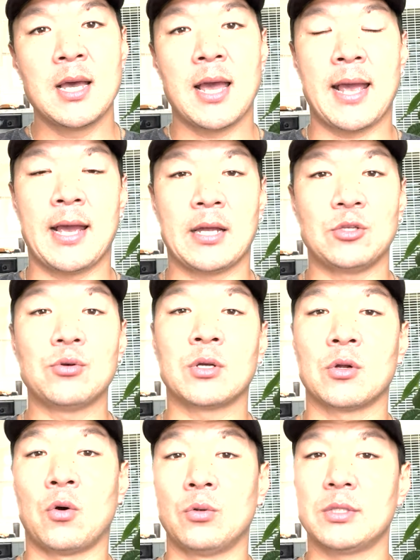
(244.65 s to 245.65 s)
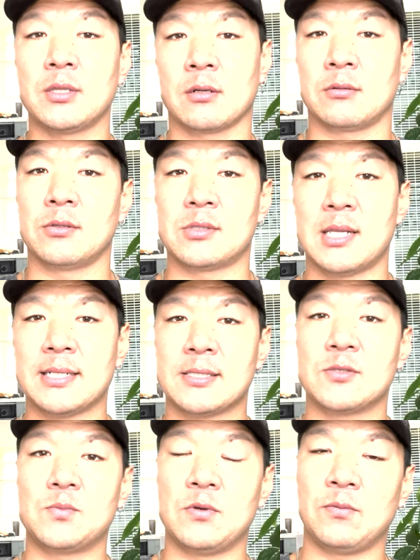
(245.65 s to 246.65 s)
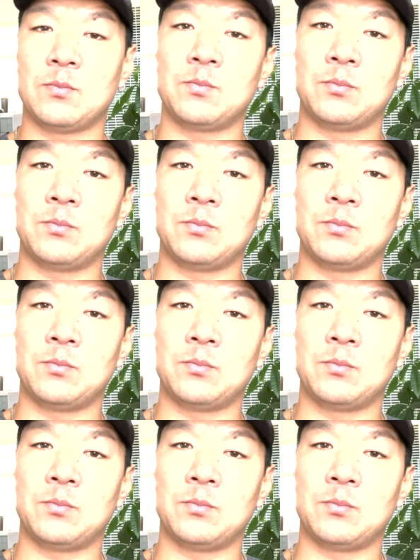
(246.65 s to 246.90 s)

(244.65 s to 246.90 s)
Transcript: and you can only learn those lessons be,